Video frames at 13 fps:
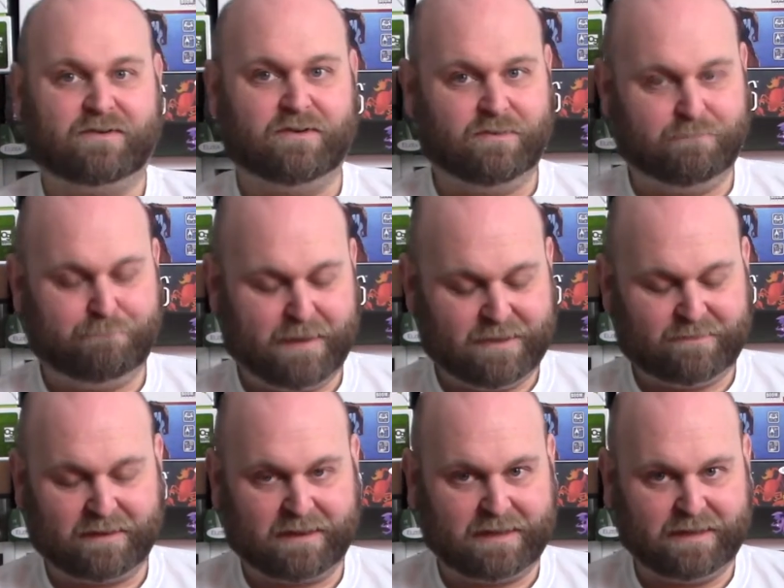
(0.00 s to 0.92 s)
you
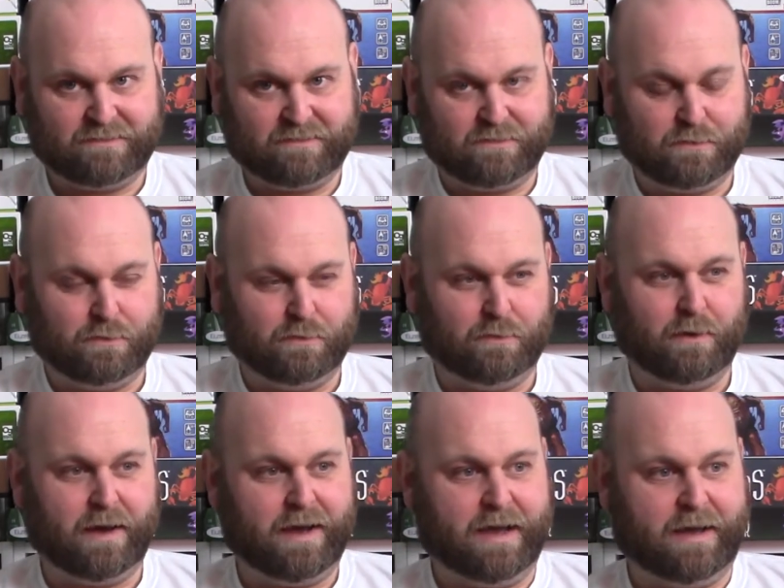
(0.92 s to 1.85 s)
basically to...
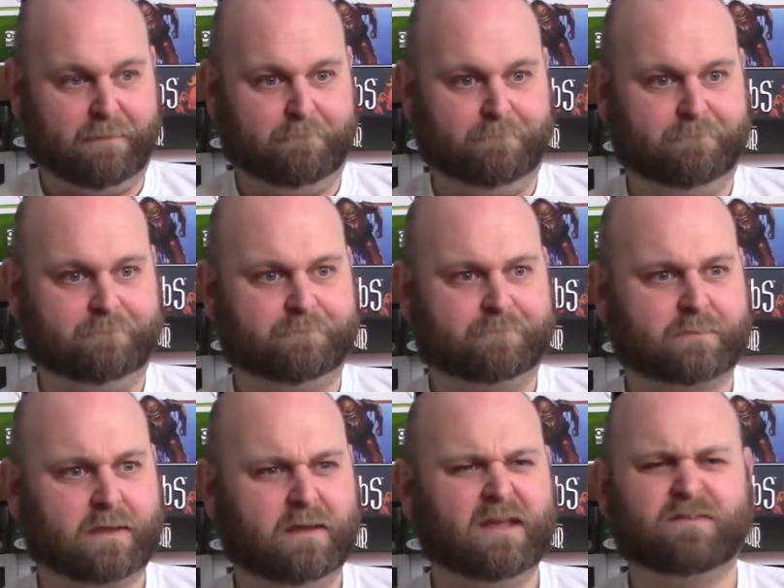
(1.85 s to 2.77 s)

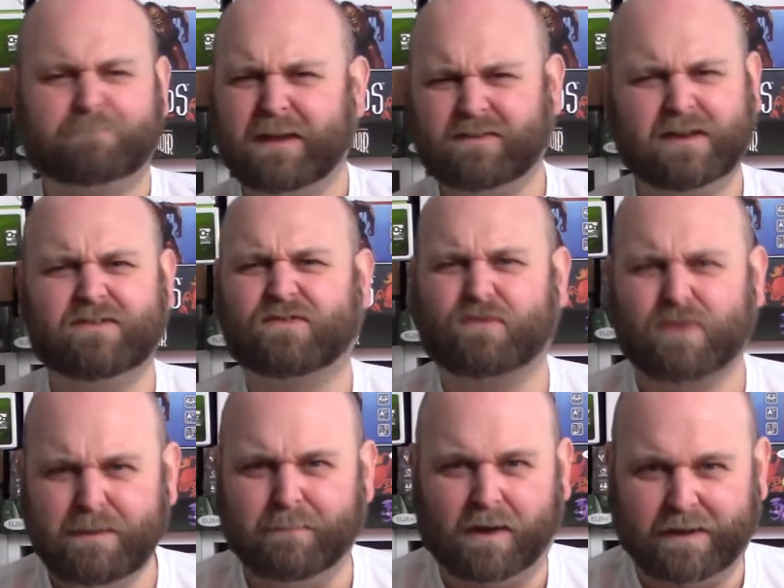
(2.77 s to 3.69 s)
it's basically
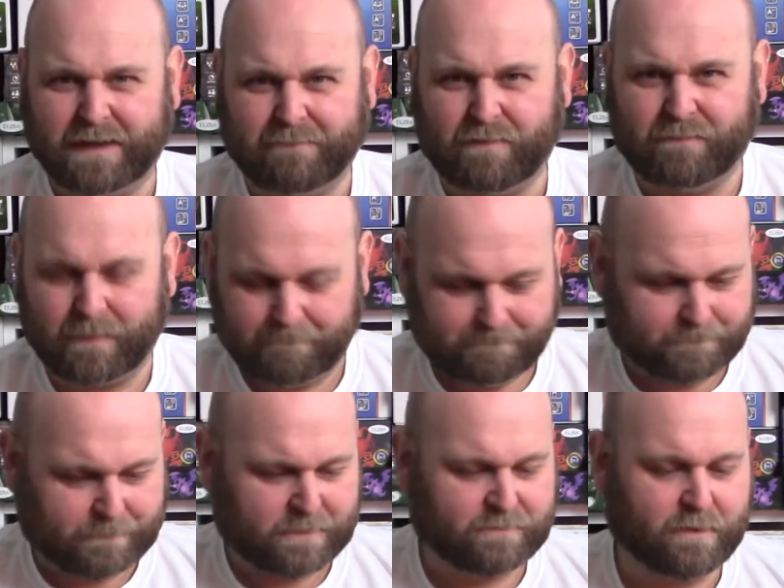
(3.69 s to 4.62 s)
streamlined everything.
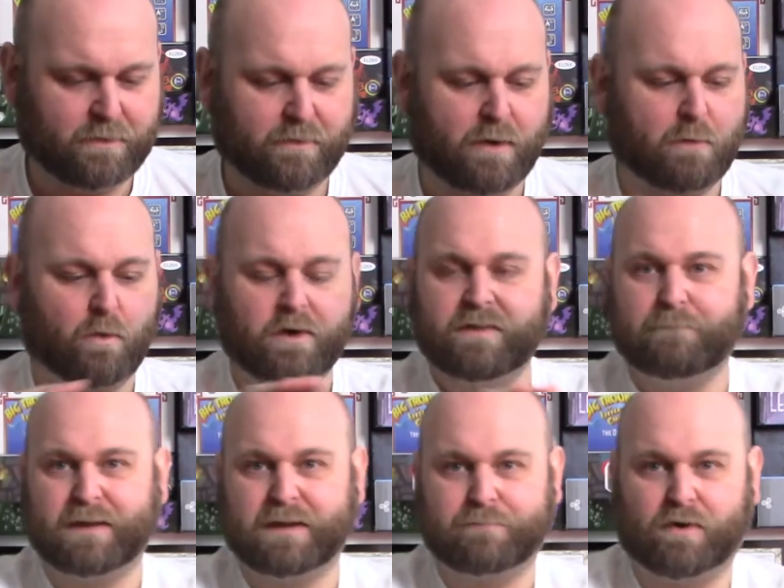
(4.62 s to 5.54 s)
So one of the
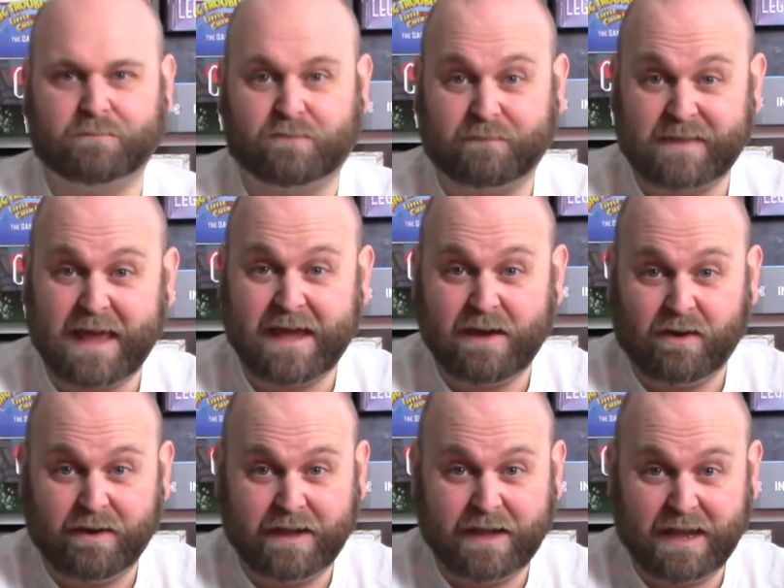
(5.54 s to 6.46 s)
big problems with the
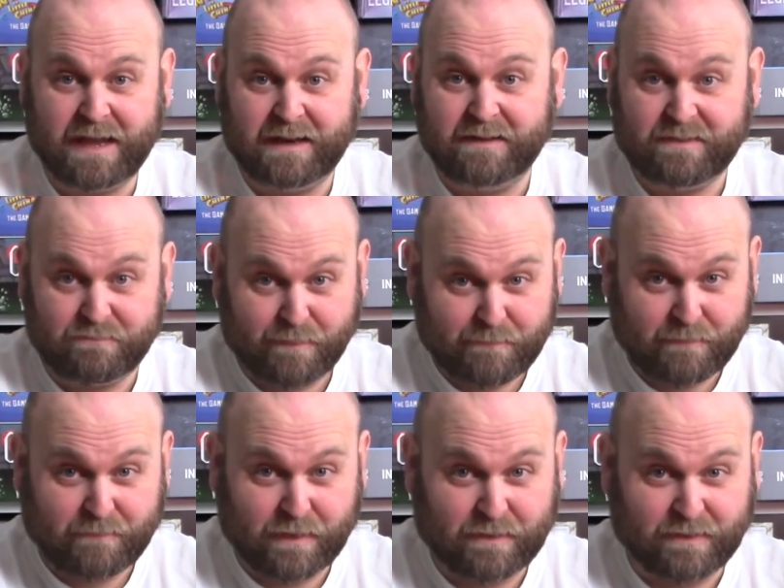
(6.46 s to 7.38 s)
AI in the
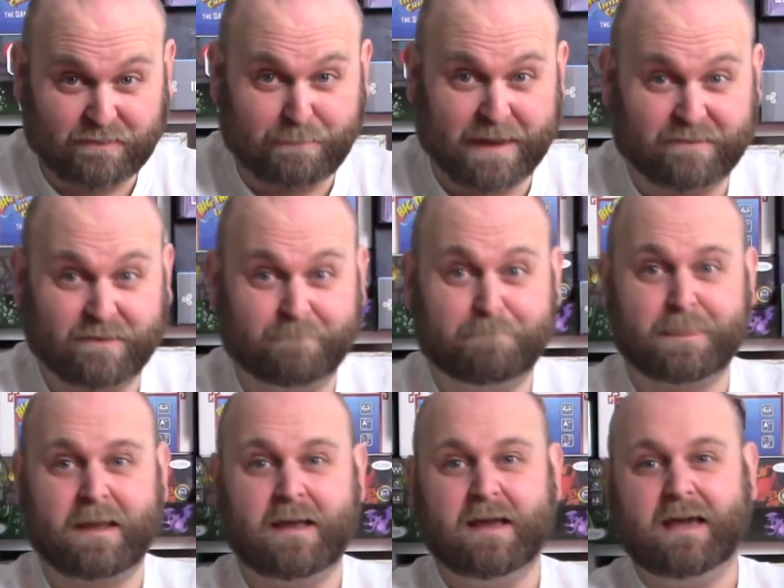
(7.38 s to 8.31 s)
Riverfolk expansion
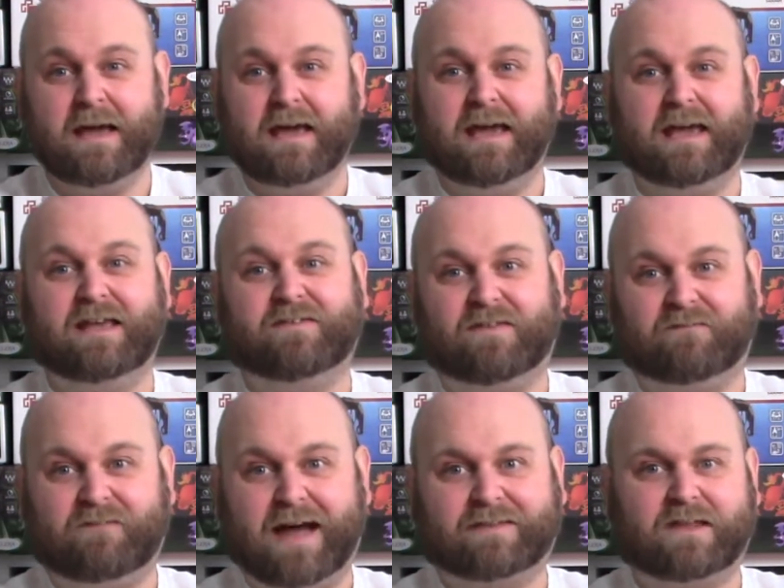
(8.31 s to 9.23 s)
is the
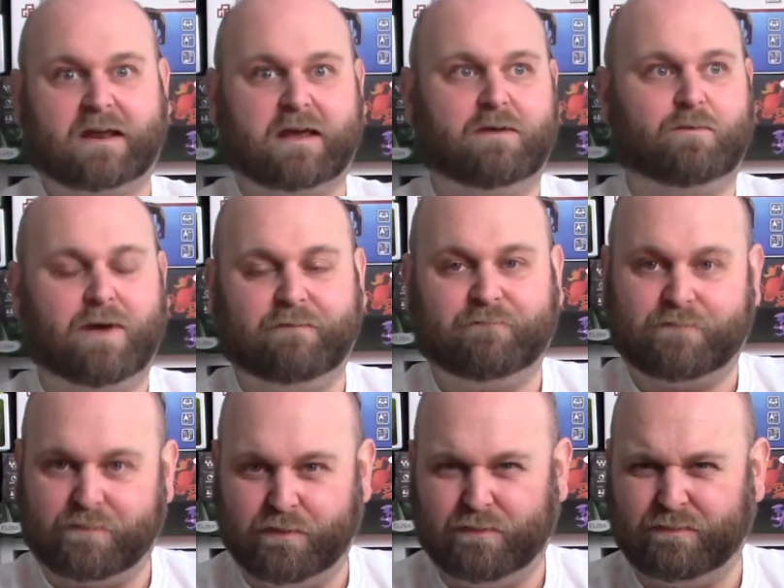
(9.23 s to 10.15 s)
fact that it went
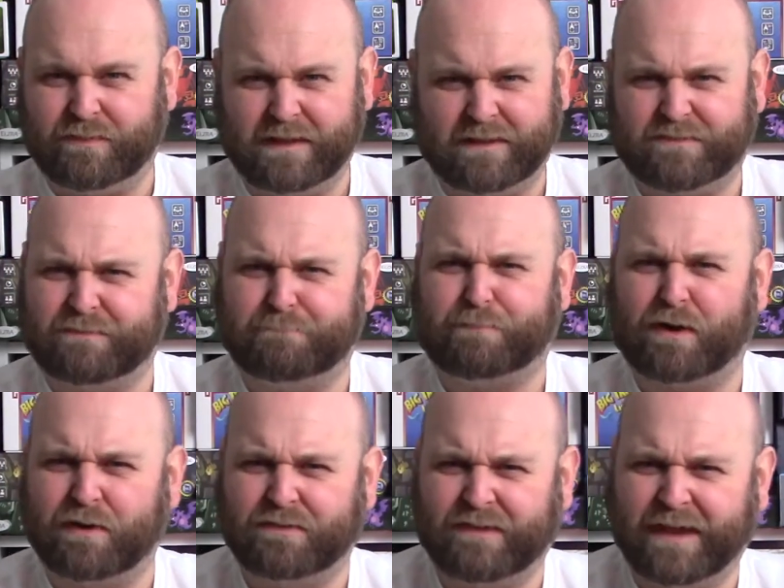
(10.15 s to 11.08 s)
through this
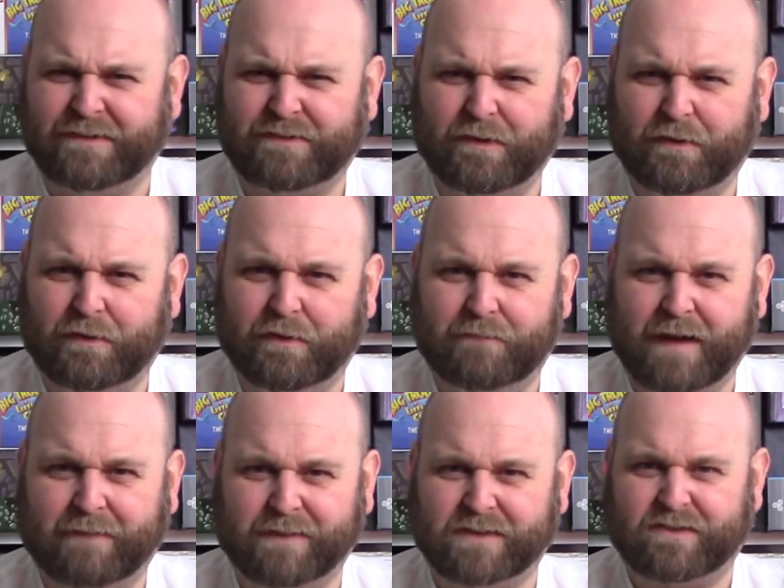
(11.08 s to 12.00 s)
process of
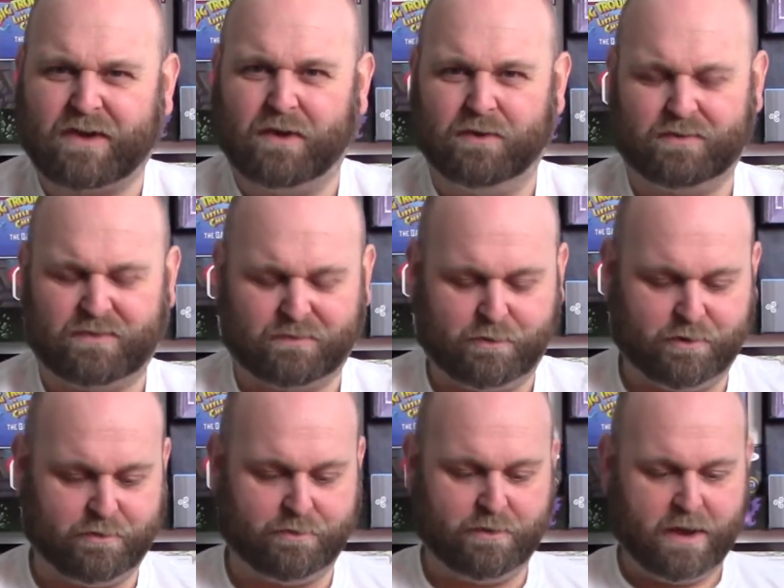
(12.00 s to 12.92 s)
having to go
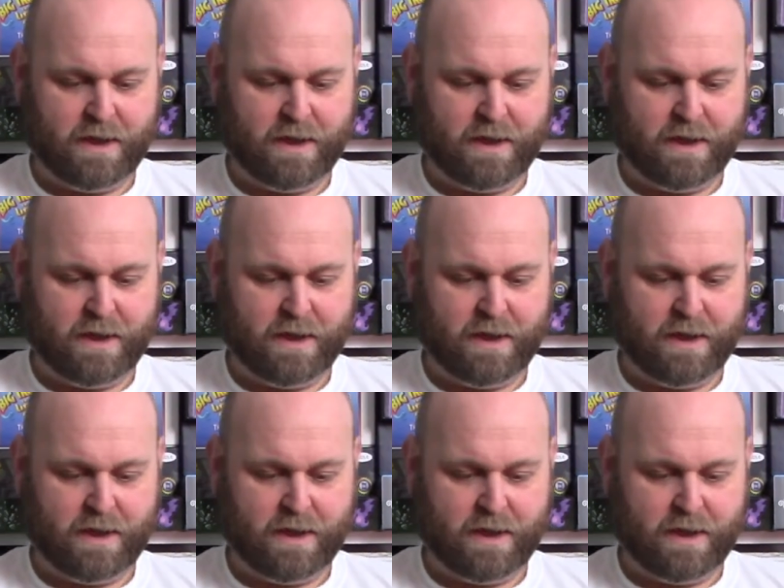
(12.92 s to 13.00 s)
through